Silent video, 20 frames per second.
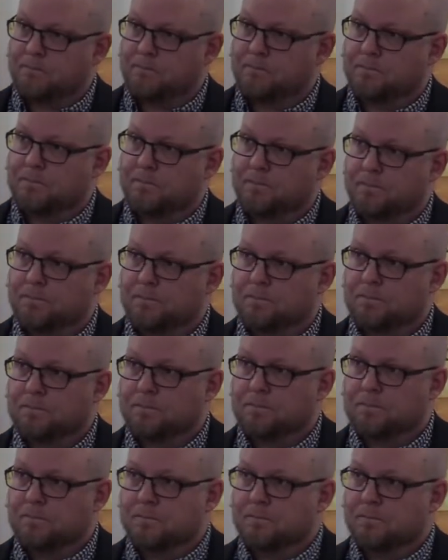
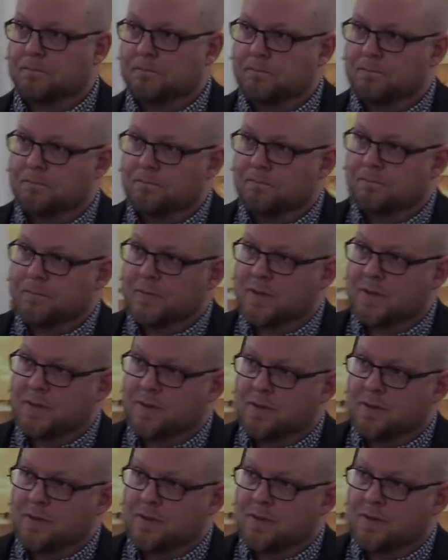Nothing is said.